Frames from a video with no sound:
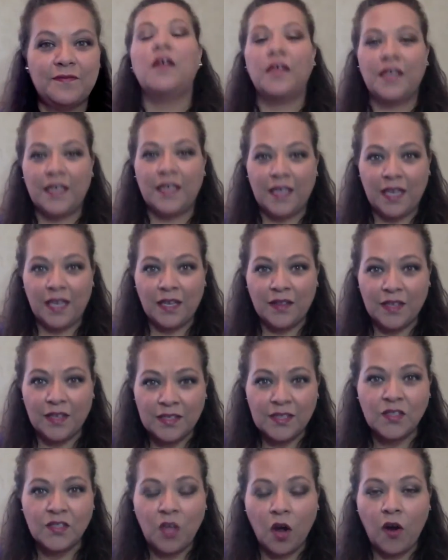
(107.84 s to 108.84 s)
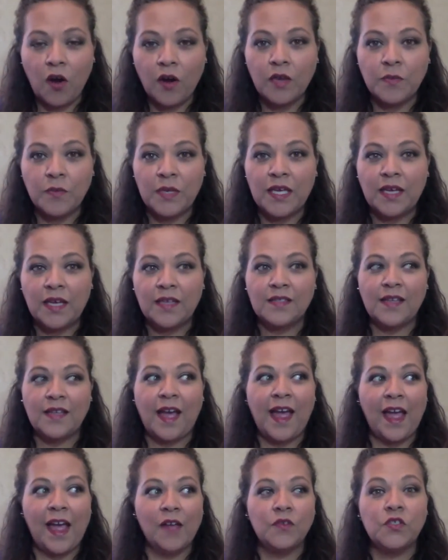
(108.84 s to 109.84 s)
Again, this is hard because I
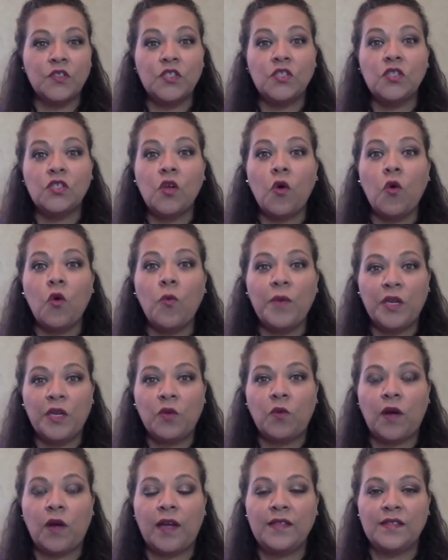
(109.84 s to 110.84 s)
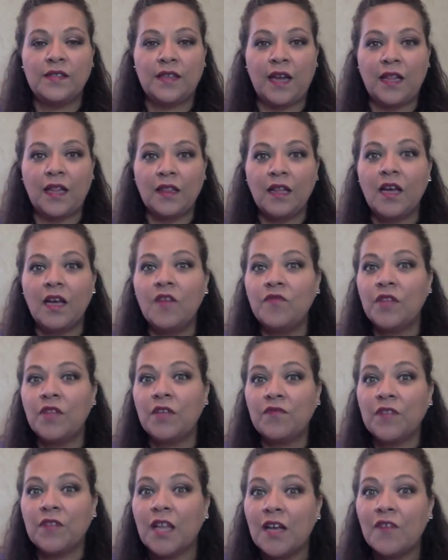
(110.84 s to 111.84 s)
have so many rides that I love,
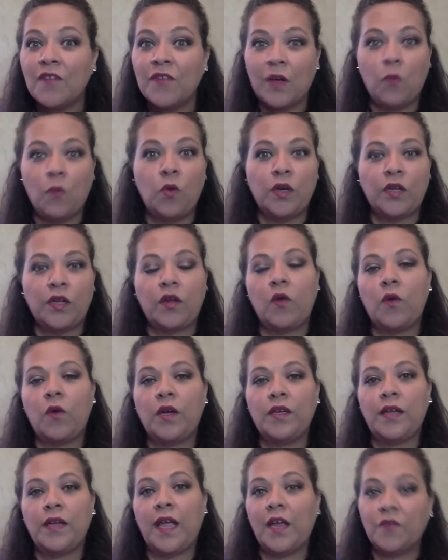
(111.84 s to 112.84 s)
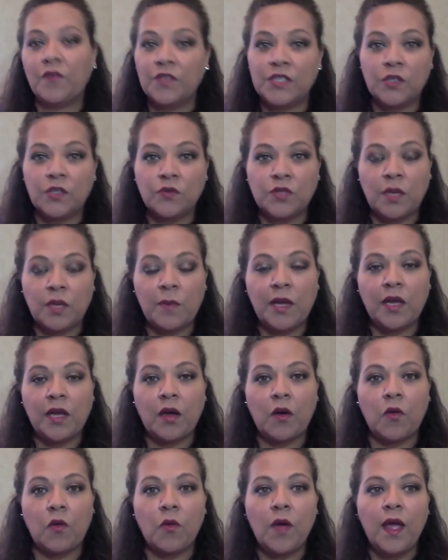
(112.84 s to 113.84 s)
love, love, and want to go on every single time I
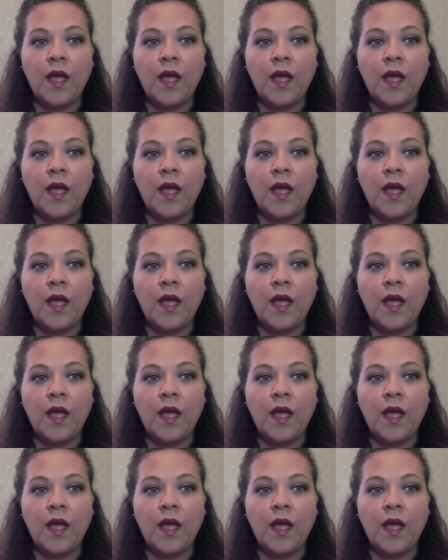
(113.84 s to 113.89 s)
go.